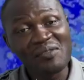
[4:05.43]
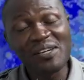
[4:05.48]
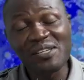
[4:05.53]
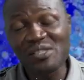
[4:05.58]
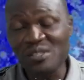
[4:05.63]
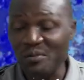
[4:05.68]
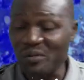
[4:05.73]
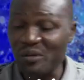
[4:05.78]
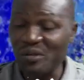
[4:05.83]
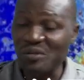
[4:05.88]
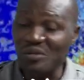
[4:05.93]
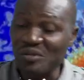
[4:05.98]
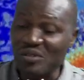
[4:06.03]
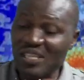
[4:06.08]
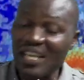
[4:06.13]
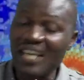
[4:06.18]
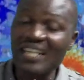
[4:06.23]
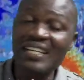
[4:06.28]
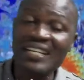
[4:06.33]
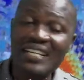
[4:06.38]
supposed to
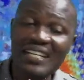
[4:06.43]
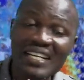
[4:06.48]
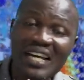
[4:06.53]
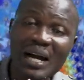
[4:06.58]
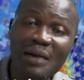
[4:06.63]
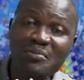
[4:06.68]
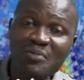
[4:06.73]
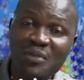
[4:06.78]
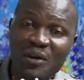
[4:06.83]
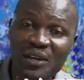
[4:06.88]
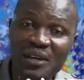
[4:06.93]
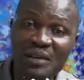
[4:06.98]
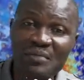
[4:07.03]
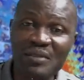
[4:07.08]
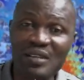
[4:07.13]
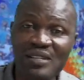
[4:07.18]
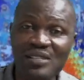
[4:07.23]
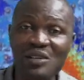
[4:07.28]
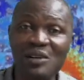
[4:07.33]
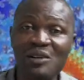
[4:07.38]
stand in the gap for him.
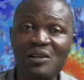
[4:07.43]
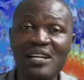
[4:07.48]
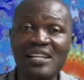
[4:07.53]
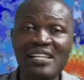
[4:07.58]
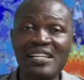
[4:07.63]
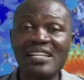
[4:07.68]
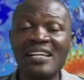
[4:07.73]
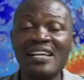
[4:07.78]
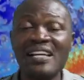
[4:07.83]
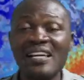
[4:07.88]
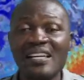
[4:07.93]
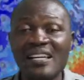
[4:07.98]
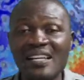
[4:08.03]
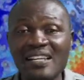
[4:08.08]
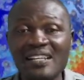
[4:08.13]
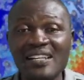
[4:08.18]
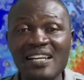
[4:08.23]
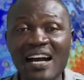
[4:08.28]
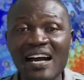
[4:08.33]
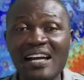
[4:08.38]
He's already
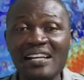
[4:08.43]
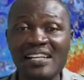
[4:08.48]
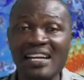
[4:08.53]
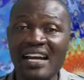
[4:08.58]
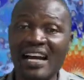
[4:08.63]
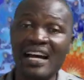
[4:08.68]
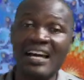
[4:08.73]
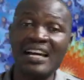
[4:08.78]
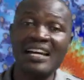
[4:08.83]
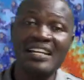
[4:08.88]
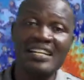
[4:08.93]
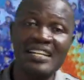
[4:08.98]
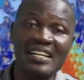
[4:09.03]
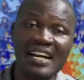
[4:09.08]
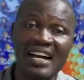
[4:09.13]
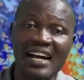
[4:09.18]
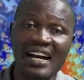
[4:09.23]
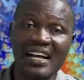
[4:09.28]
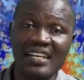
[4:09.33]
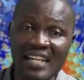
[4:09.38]
they
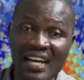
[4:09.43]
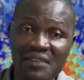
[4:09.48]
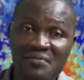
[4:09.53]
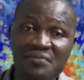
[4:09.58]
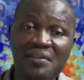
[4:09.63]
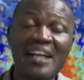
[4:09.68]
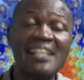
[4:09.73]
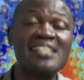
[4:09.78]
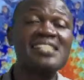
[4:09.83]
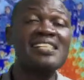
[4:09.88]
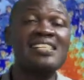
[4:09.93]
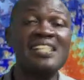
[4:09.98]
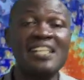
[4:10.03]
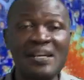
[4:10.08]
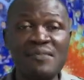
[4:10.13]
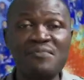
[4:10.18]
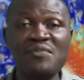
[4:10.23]
are fighting him. They